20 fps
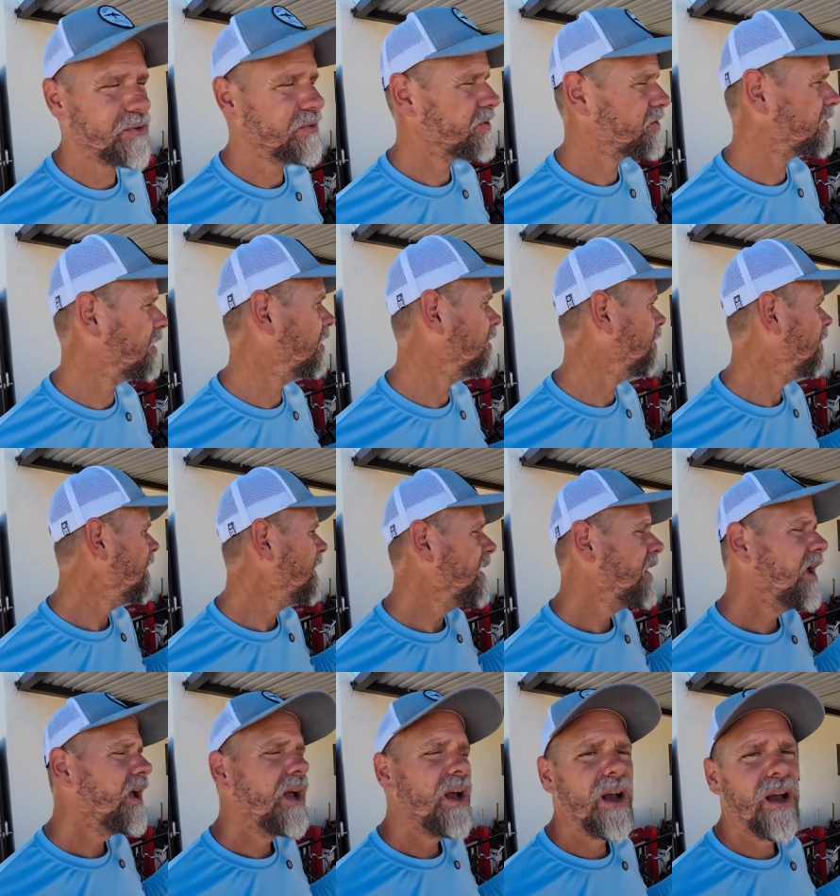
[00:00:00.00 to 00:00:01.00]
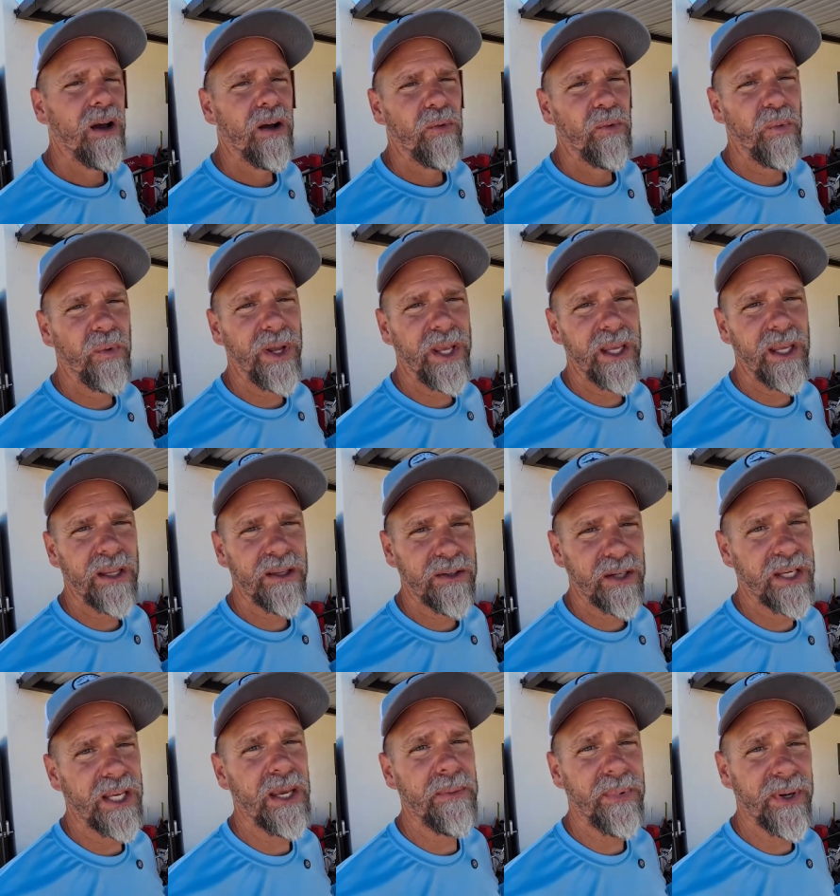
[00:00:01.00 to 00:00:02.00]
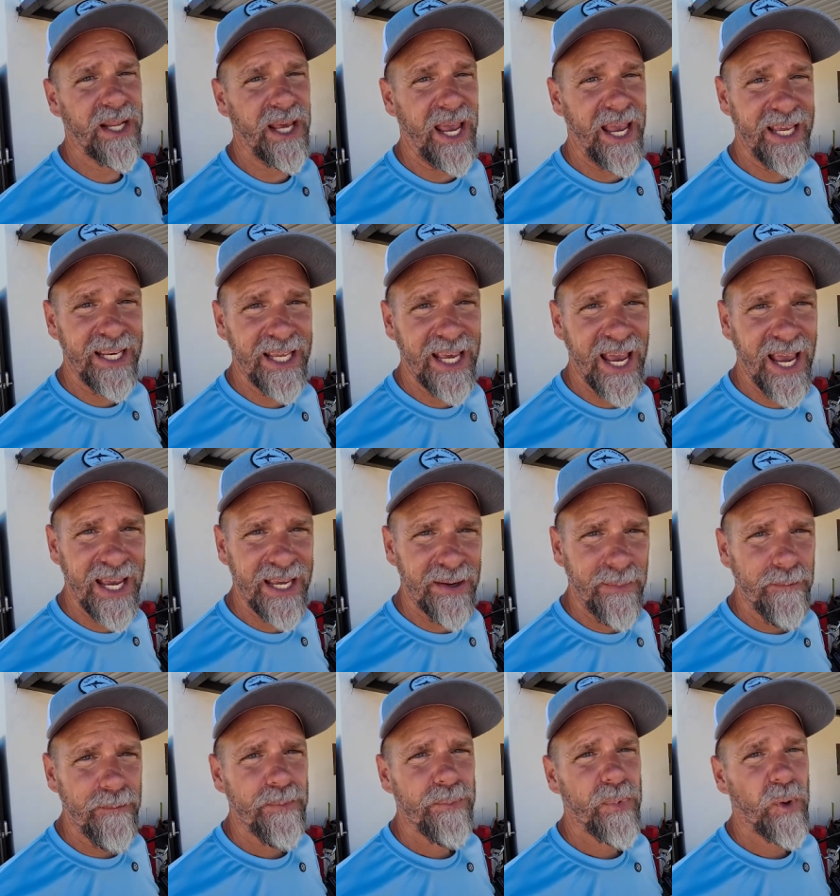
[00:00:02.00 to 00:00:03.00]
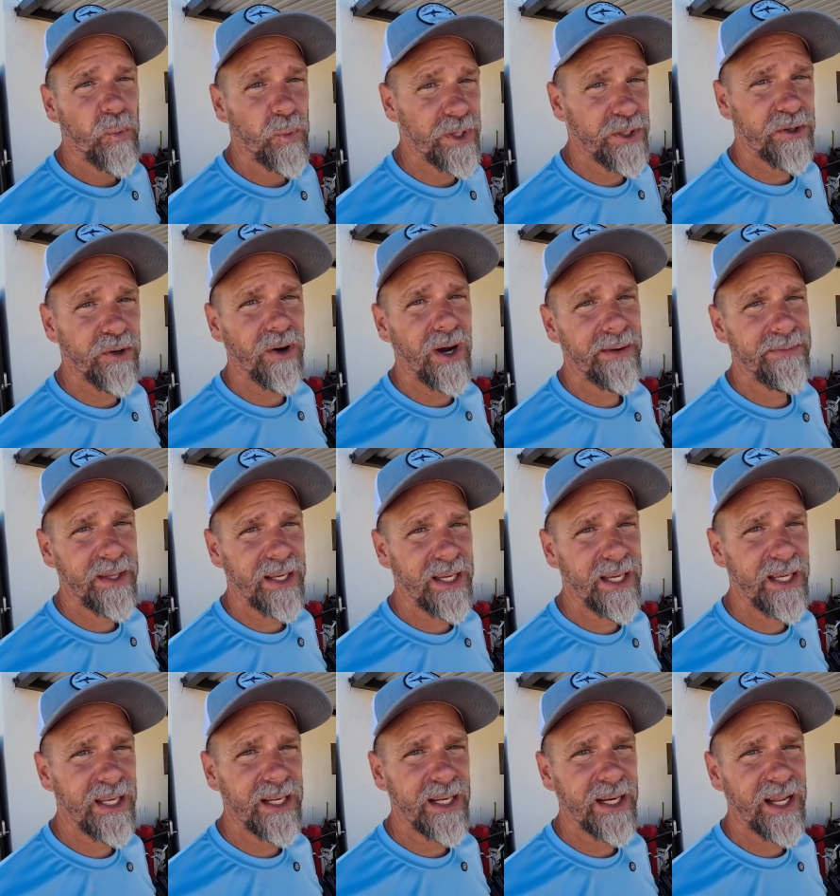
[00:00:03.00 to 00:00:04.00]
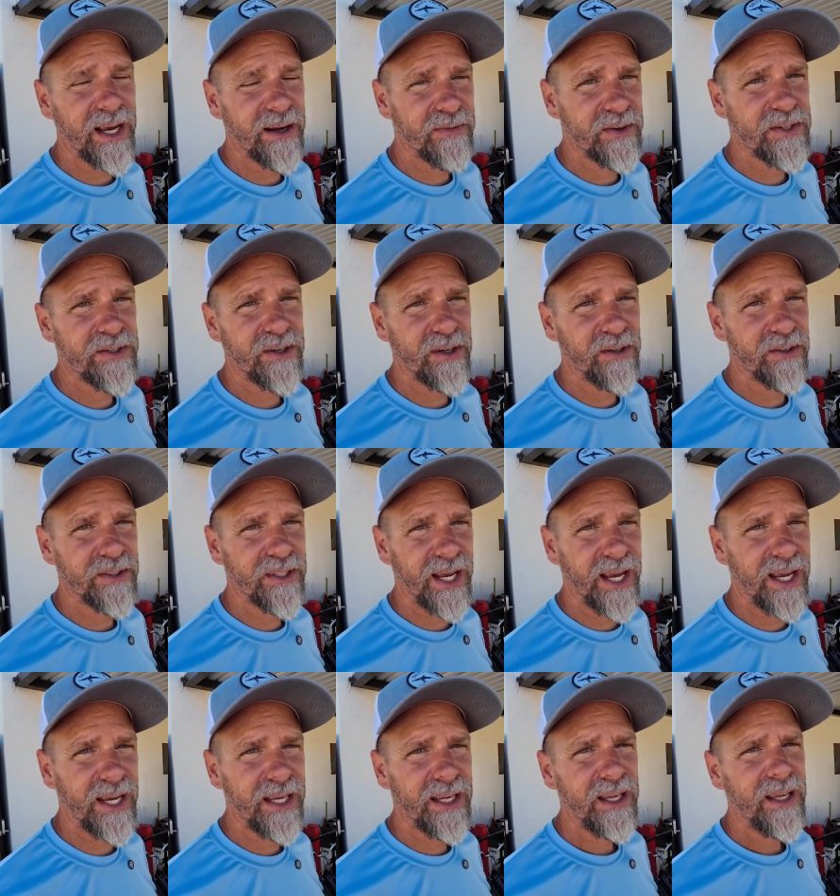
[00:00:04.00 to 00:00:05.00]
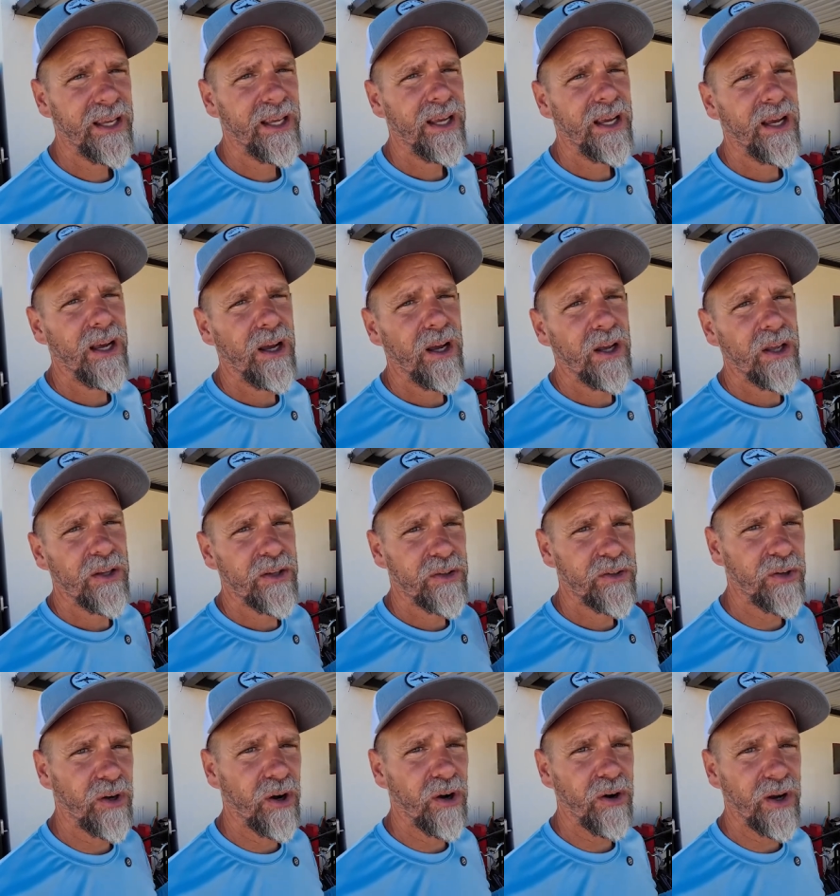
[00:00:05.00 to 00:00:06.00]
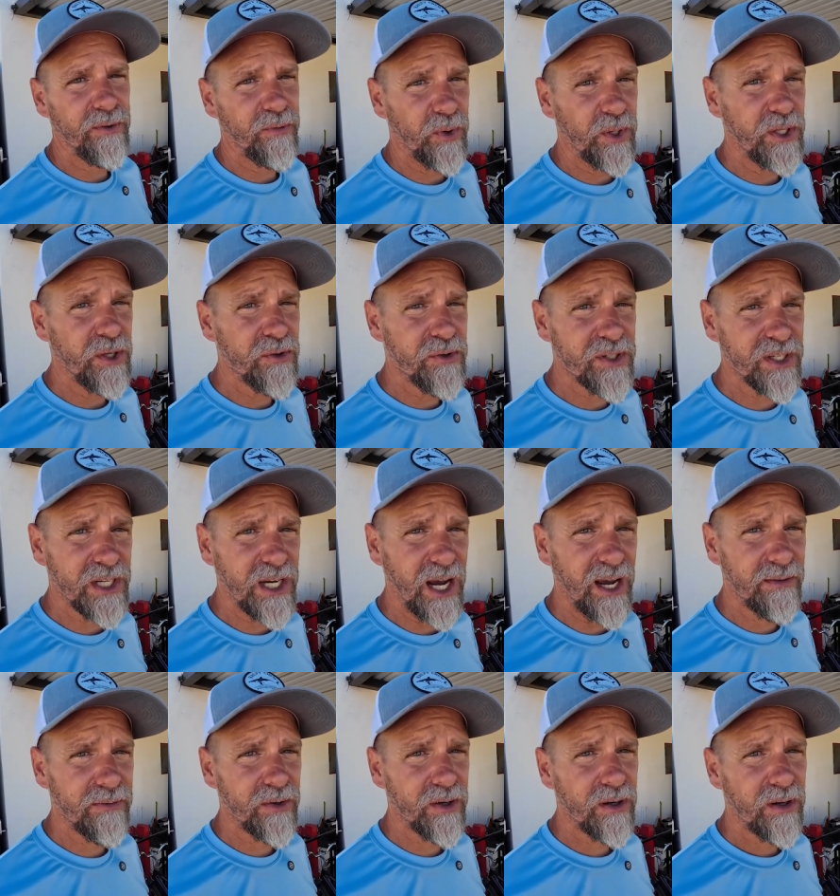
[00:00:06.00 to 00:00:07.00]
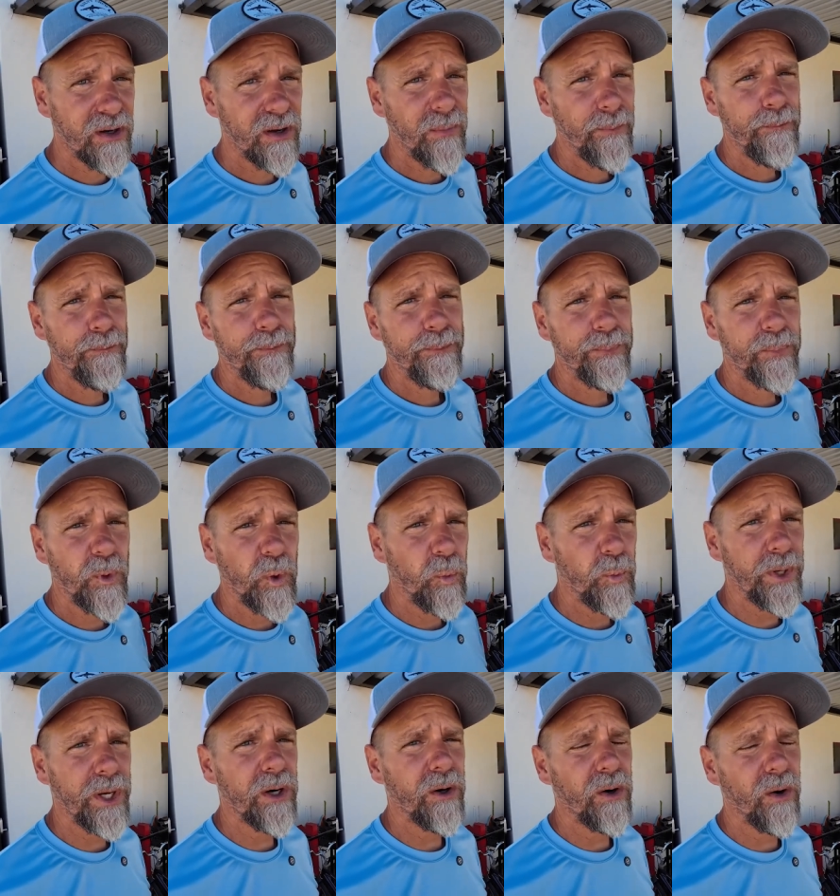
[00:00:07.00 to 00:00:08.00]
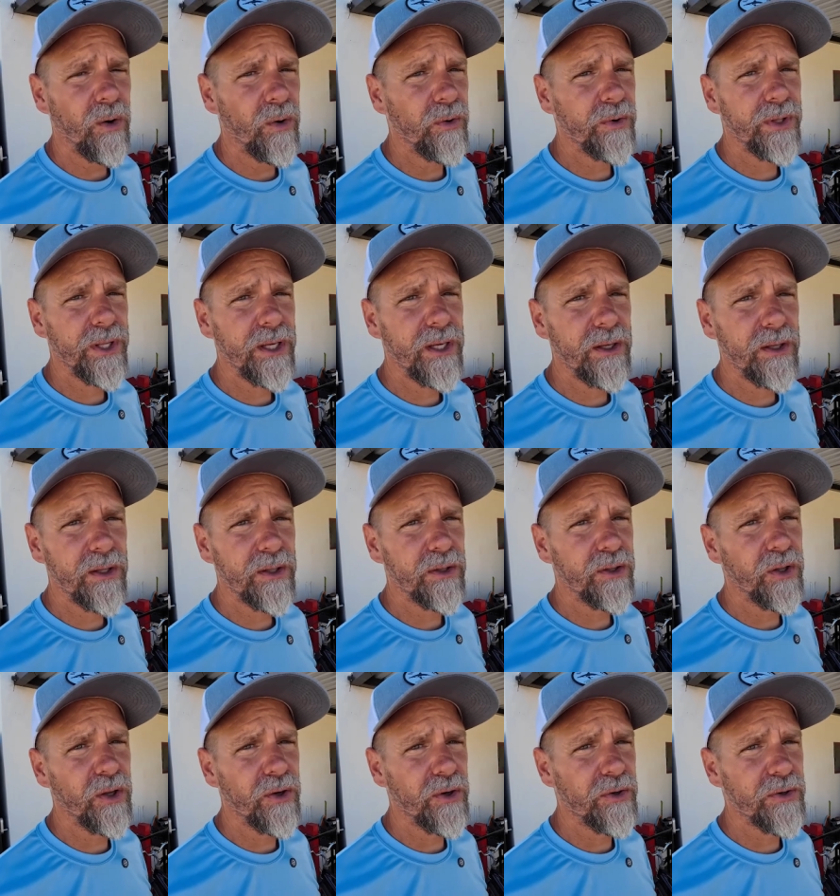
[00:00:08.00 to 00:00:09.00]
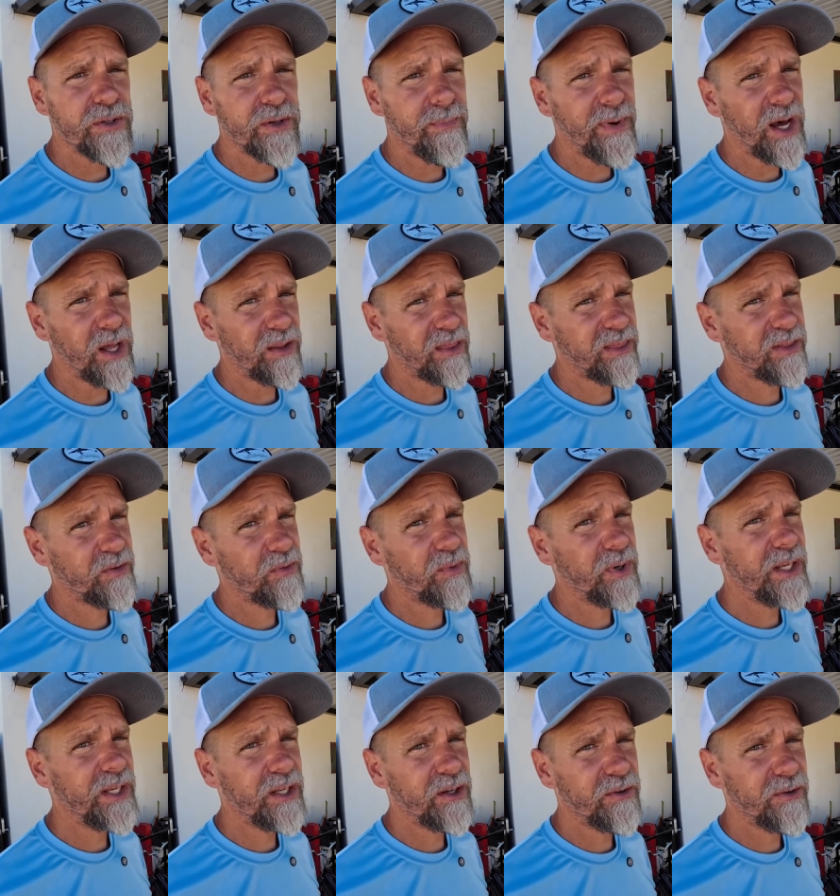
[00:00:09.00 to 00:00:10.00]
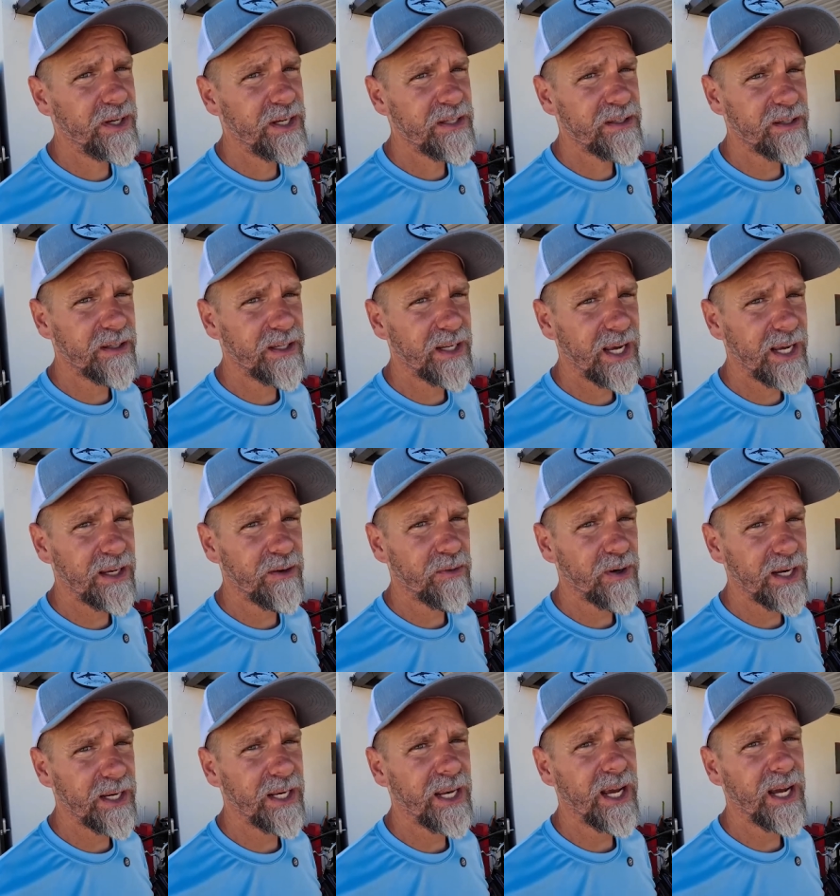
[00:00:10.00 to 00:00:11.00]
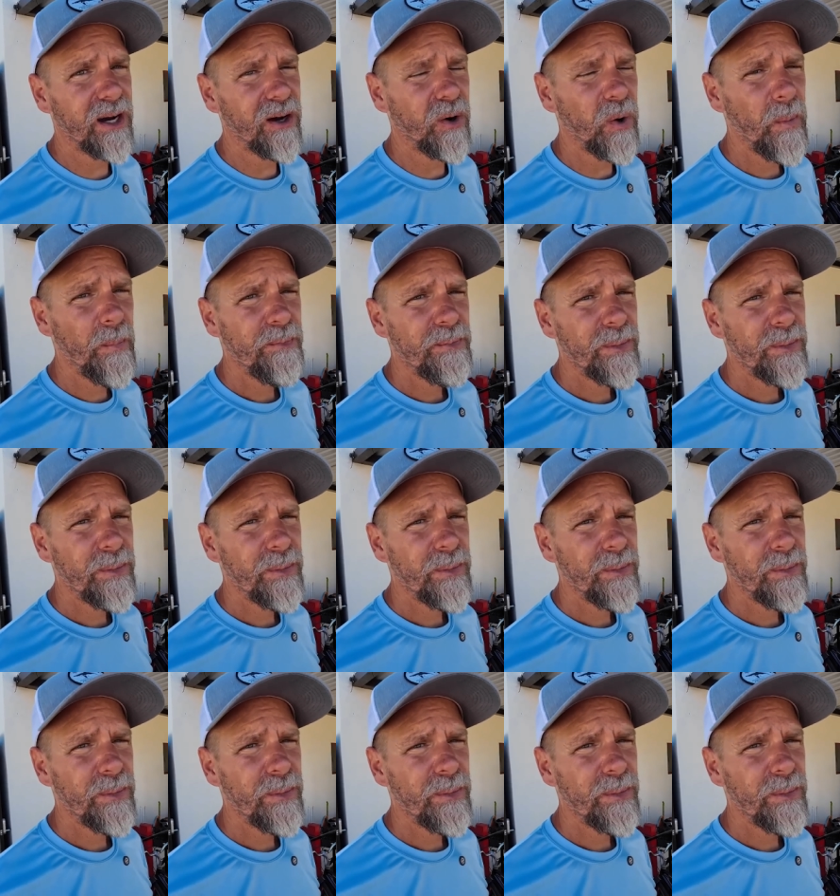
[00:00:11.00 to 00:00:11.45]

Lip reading: So to keep it at 88, we do have to heat it every single day. So if we use a cover, we only lose about 3 degrees at night right now.